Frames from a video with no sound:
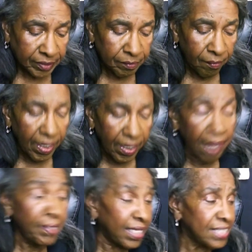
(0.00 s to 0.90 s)

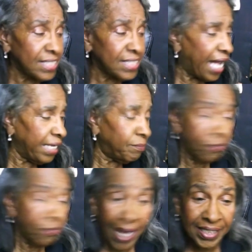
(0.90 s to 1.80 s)
because I am
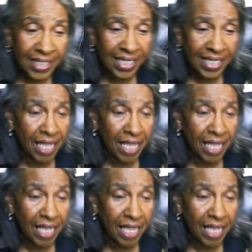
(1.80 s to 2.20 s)
writing and